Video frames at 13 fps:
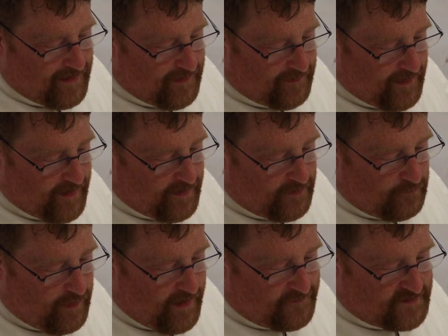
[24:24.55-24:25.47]
and then
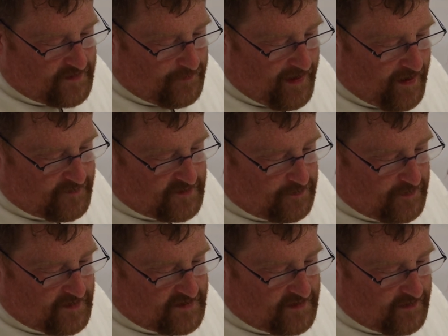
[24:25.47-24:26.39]
we'll have some
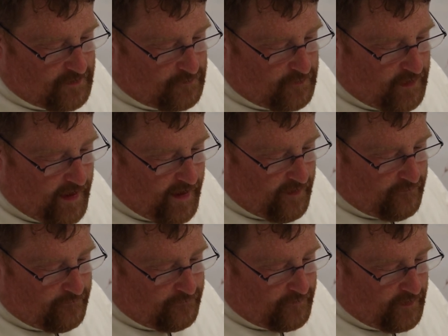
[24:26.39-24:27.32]
announcements, and then we'll
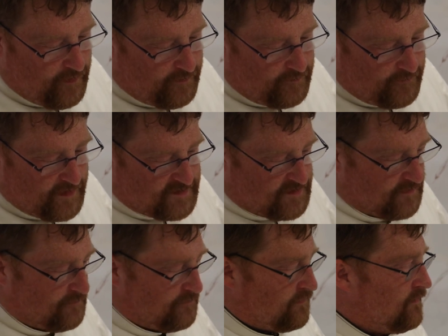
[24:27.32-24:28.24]
have uh, the rest
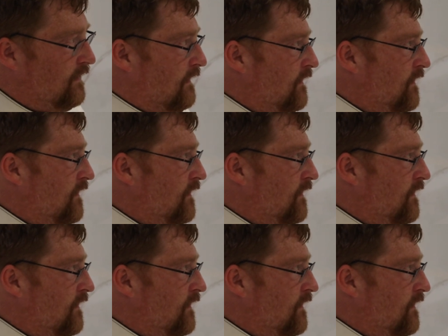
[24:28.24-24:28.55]
of